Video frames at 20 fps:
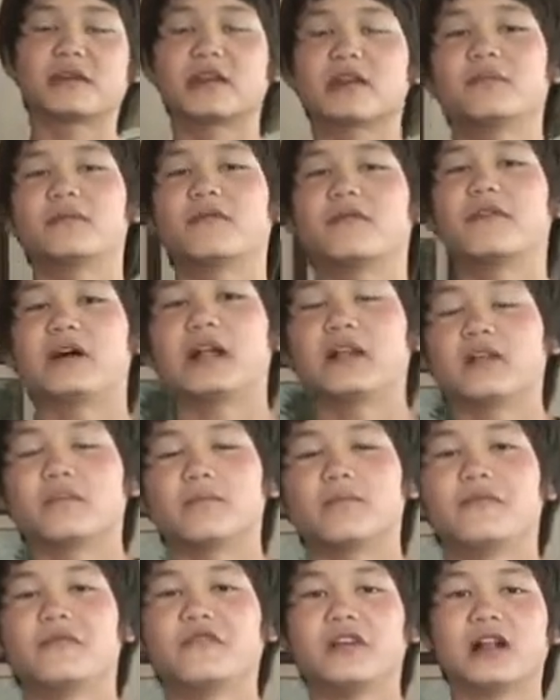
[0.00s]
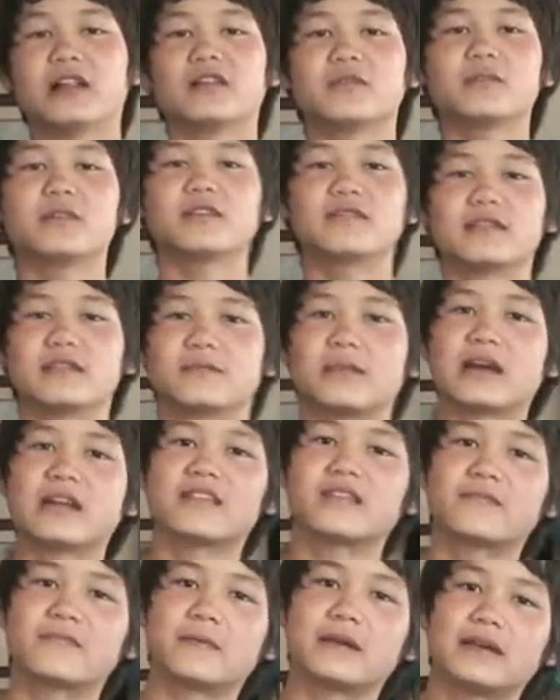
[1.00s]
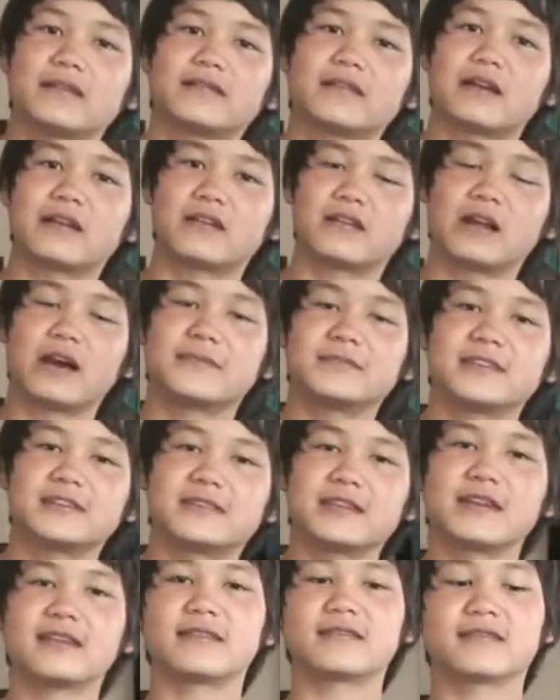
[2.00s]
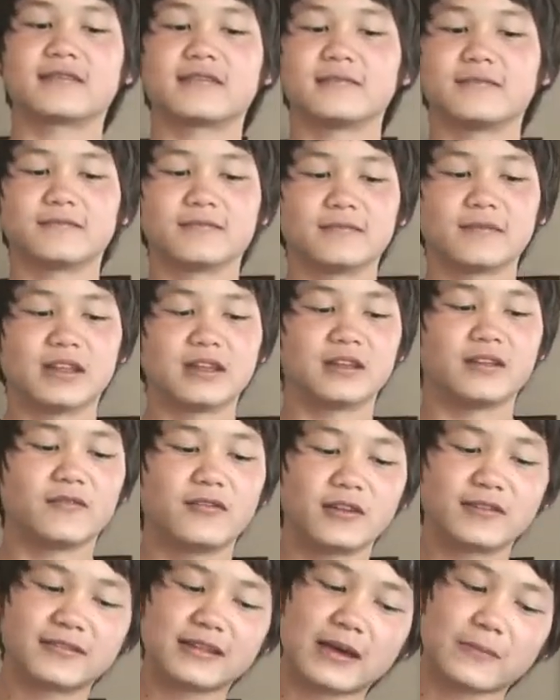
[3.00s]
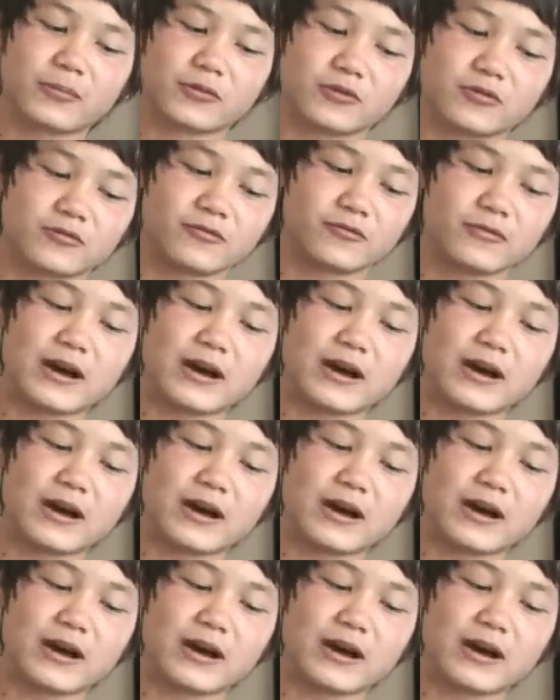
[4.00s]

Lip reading: is made up of volume. Volume is the amount of space that an object takes. For example,